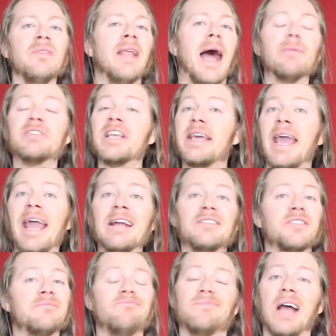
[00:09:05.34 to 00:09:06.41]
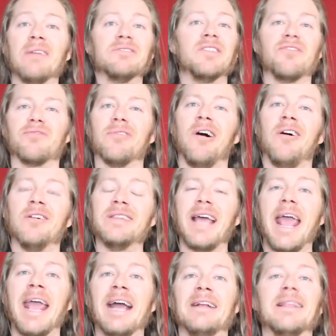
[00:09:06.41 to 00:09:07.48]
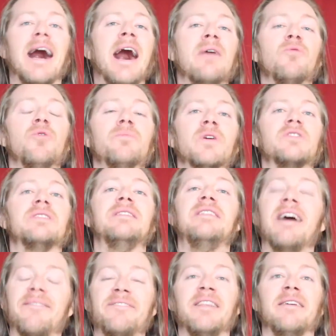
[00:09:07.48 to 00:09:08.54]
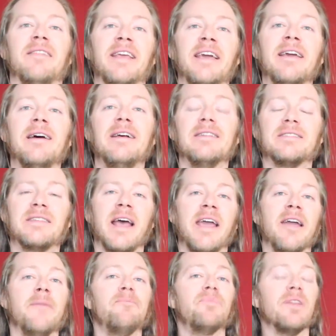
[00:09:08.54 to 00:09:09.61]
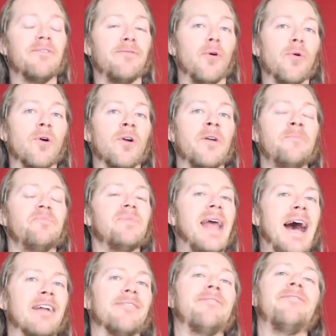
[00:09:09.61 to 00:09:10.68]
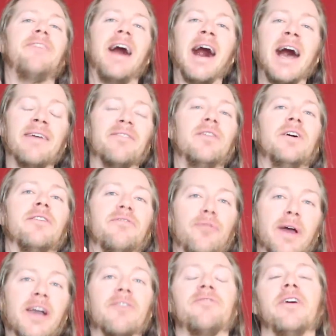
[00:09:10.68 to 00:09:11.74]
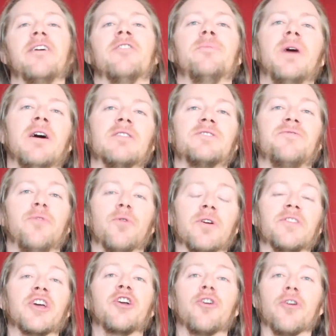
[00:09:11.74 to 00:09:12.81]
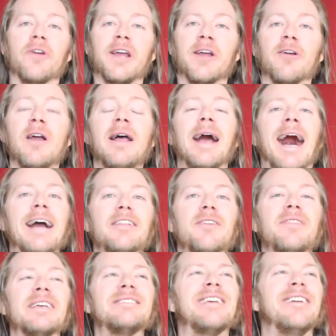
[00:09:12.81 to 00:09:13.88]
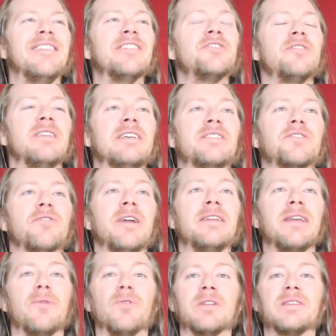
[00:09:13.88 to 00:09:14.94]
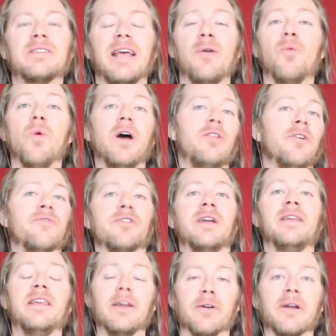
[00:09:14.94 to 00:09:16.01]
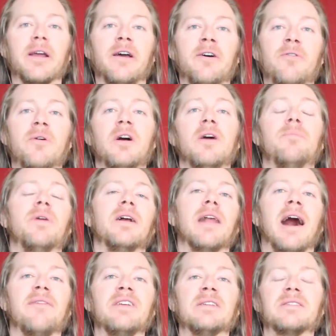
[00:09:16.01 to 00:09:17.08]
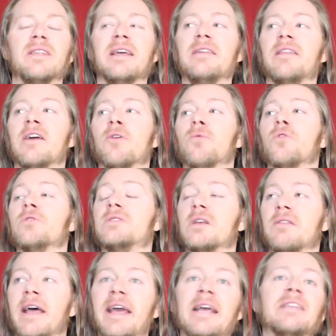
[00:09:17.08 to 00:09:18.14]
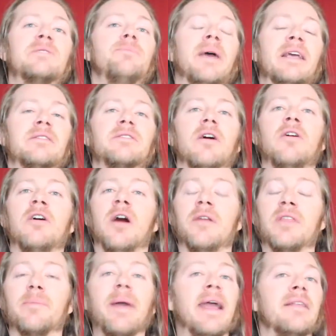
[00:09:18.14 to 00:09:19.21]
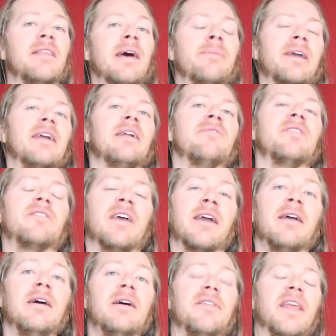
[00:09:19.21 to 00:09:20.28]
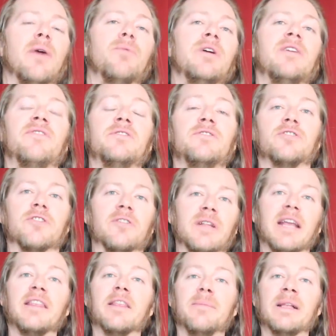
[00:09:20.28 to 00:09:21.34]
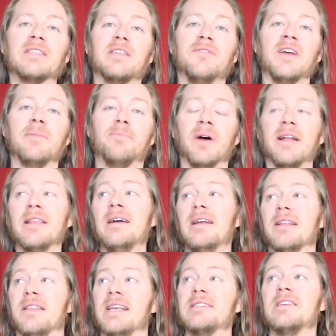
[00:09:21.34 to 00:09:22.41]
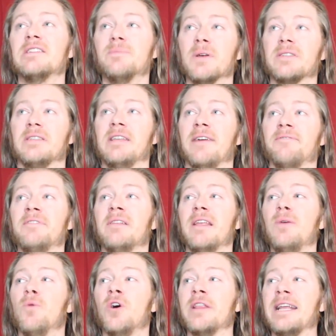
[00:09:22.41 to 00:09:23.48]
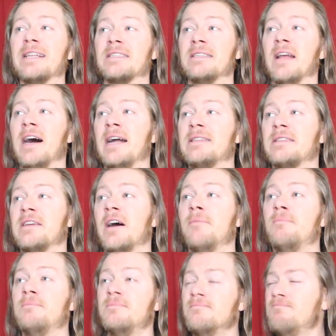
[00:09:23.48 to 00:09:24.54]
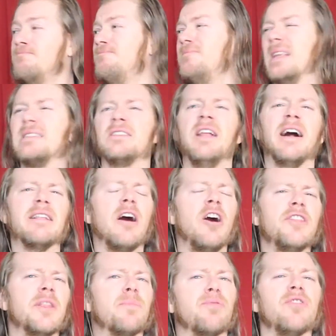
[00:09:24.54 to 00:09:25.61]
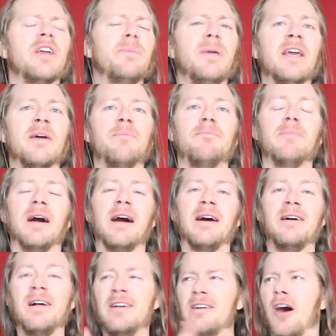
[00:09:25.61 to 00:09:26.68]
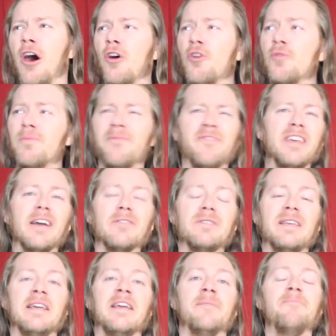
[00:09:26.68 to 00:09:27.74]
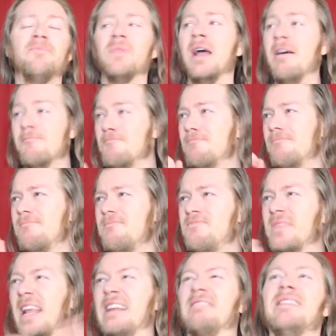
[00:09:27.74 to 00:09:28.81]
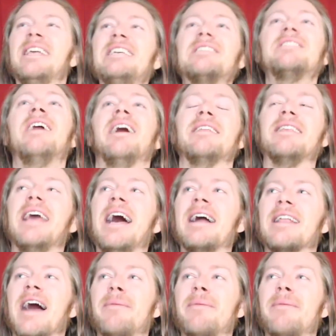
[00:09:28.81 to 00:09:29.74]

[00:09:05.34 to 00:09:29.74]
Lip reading: I was engaged, I was enthralled, and I will most definitely say 4 out of 5 Fuego Fireballs for The Courier. I know this initially screened, I want to say, well over a year ago, but obviously there were delays based on the pandemic and everything that we have endured in the midst of it. But this is most definitely one. It's not on the premium home VOD, at least not yet.